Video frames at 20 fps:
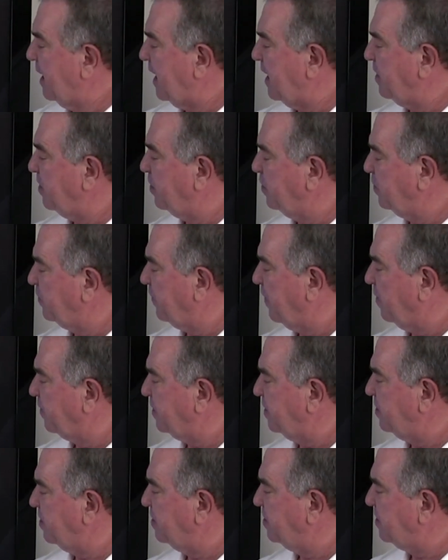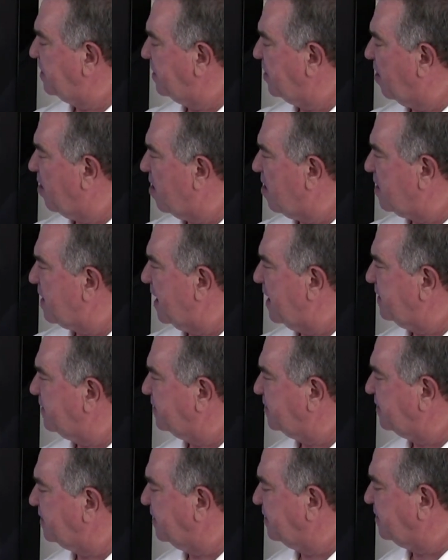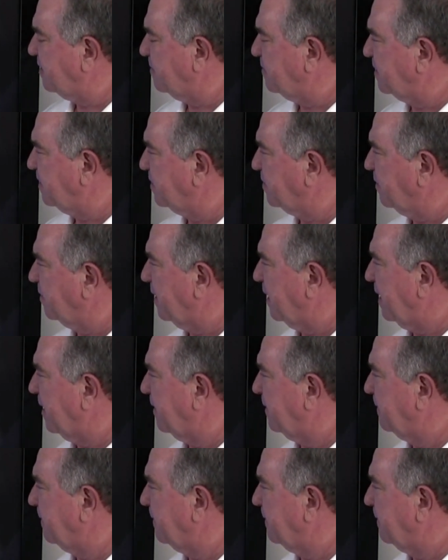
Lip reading: induced voltages into all kinds of systems this way.